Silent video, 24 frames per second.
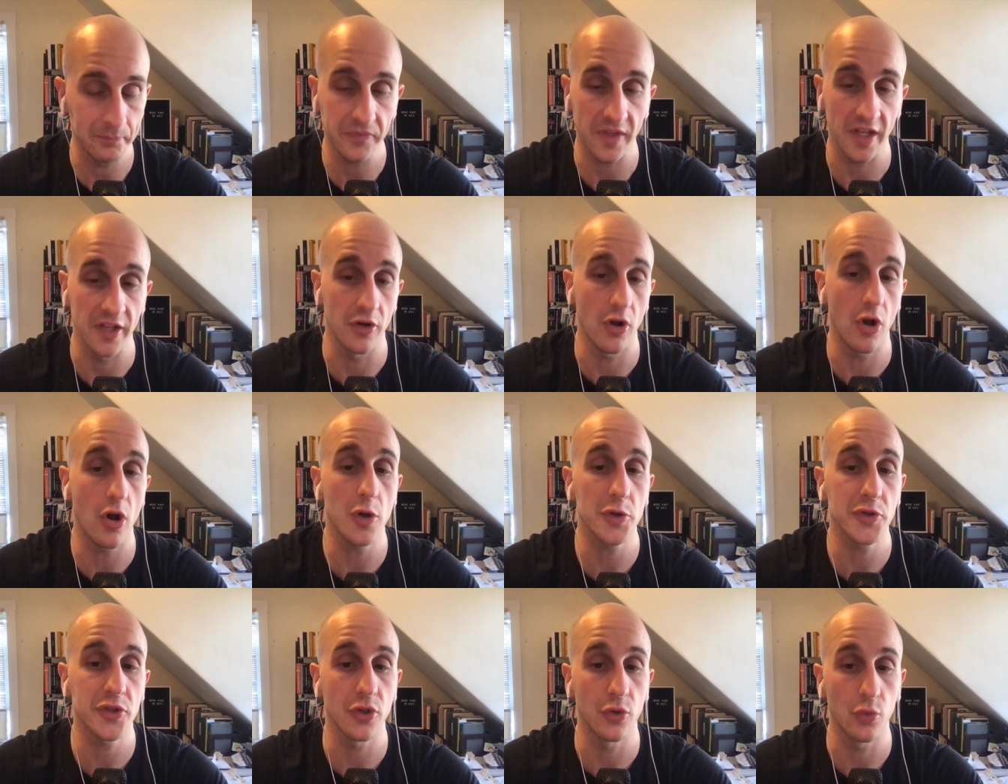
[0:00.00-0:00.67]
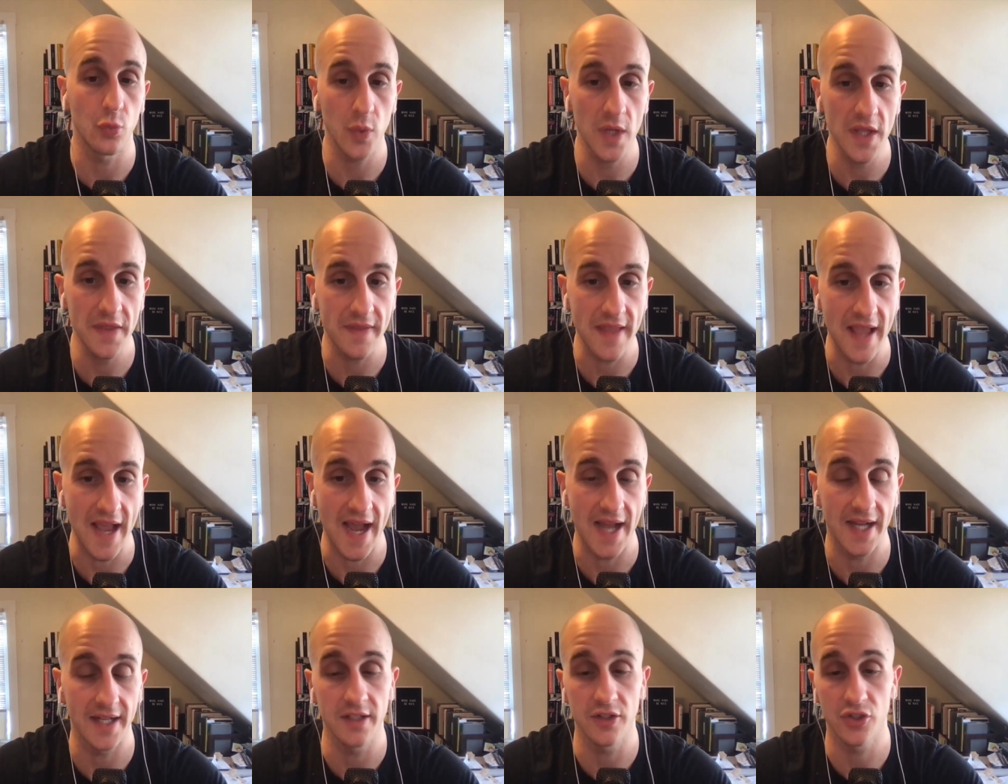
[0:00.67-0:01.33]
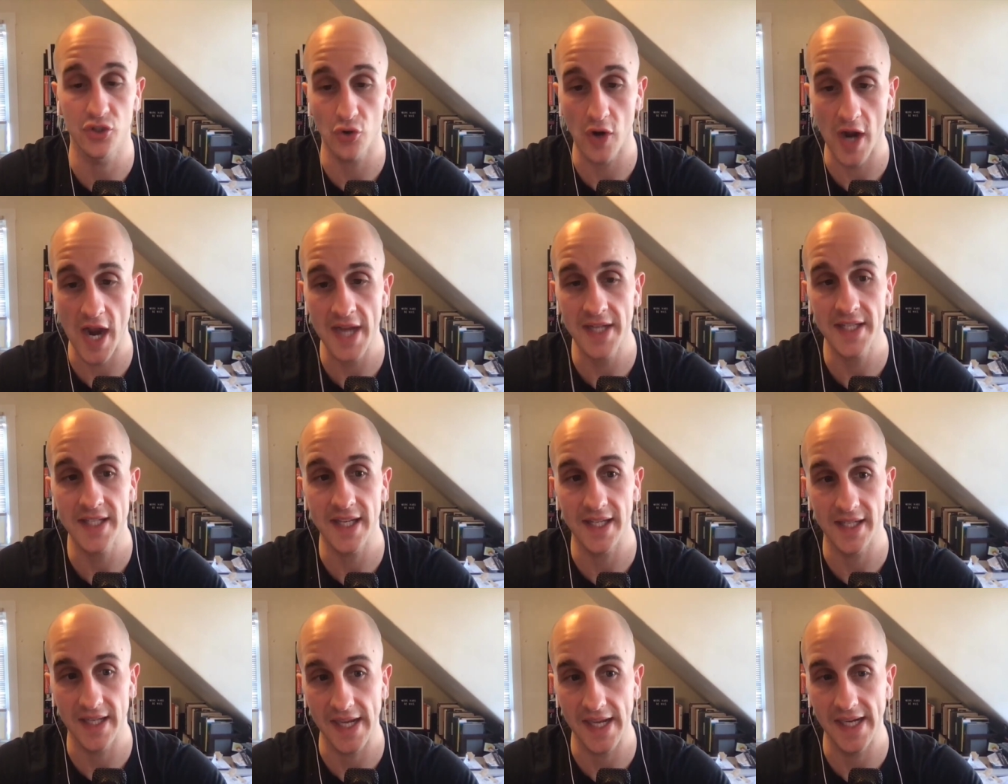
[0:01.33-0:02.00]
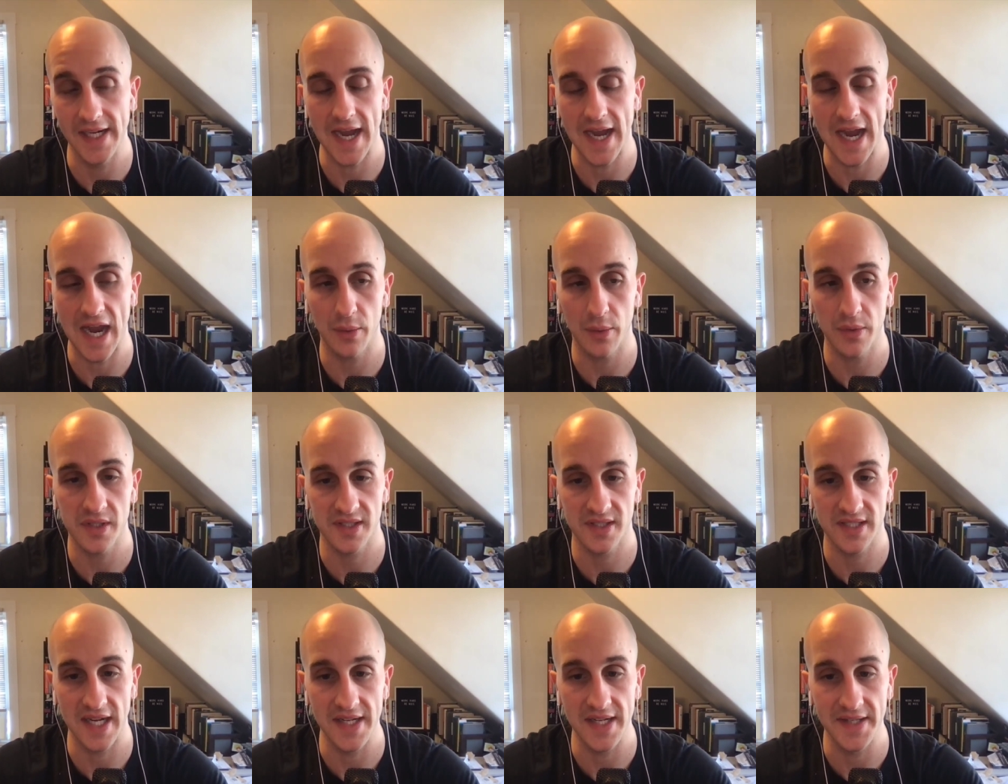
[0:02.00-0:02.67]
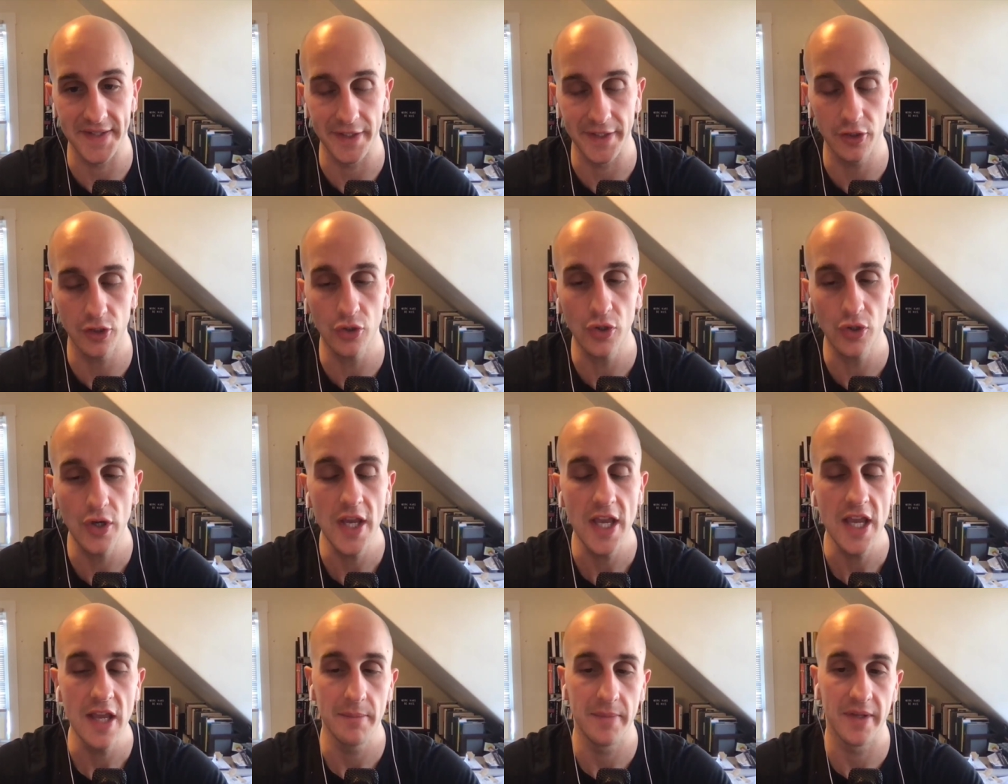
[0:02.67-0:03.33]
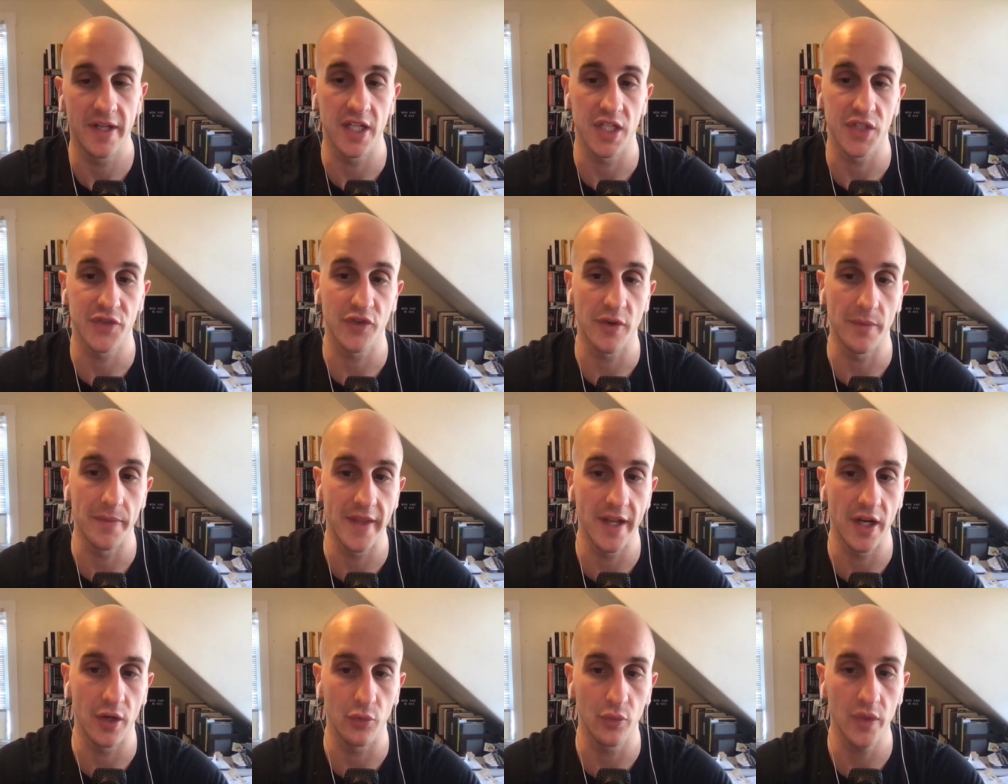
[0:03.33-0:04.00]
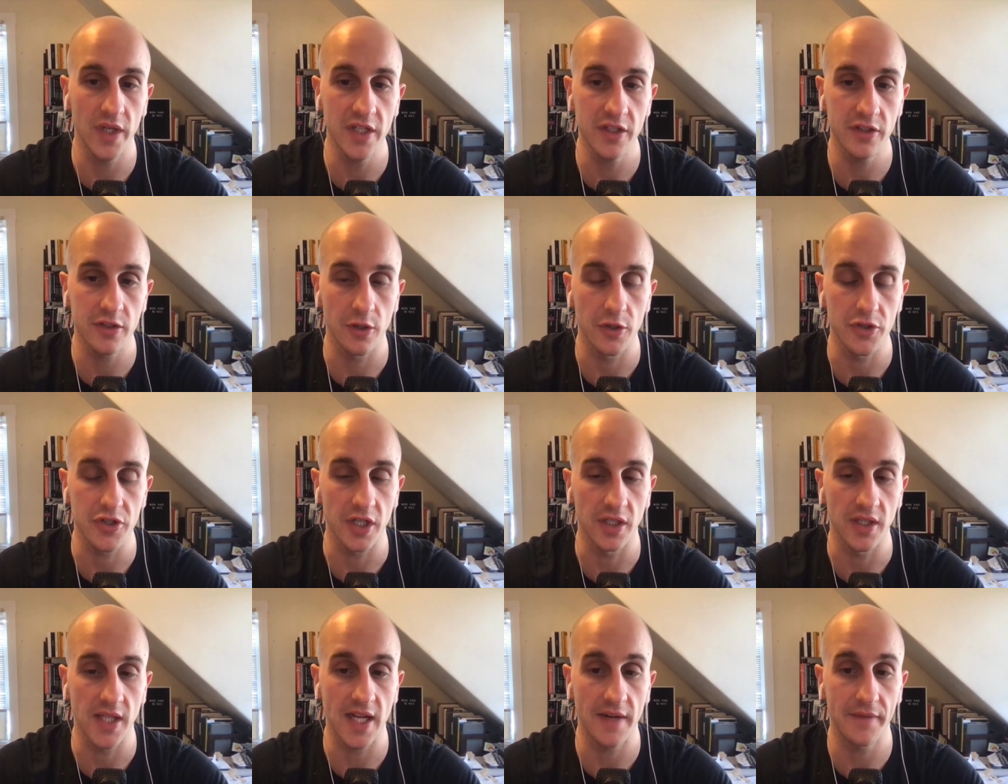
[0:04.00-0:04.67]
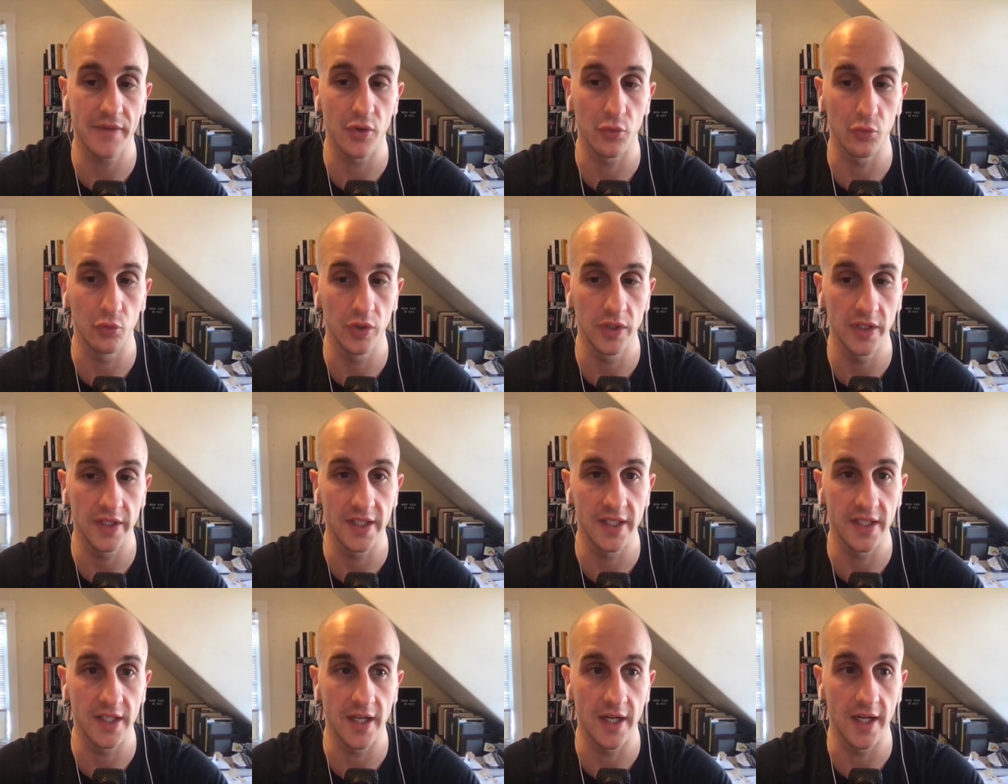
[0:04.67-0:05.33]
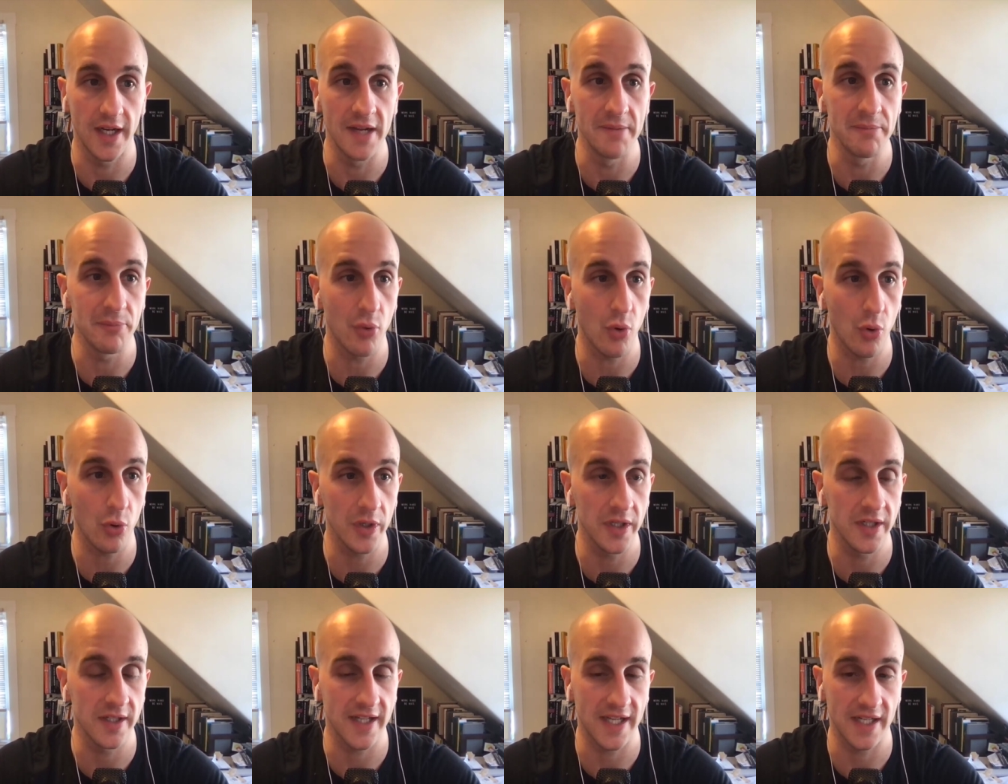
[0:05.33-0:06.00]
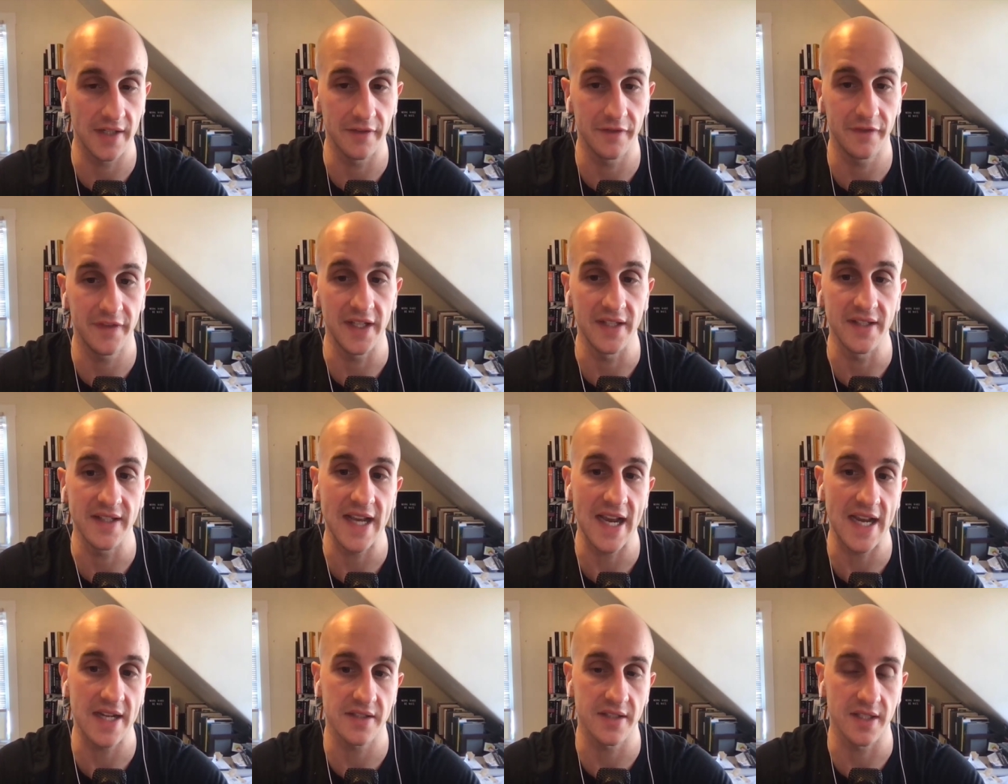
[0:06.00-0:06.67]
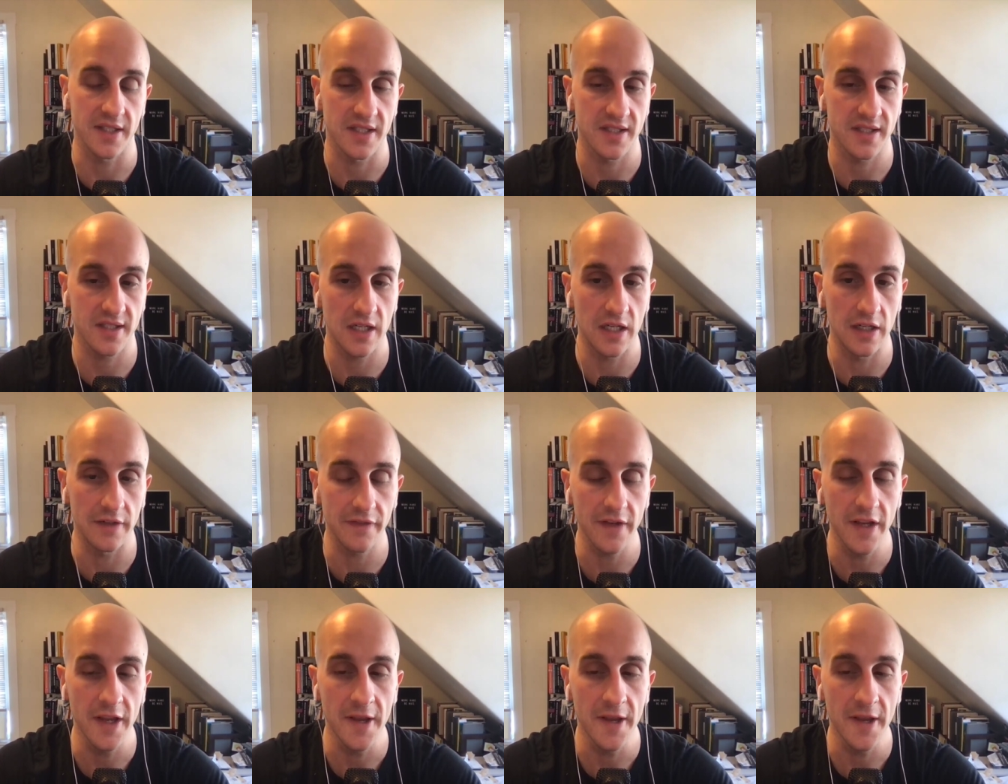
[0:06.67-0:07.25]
And also with that, trying to get 8 hours is ideal, because from their research, a lot of the really important kind of fantastic stuff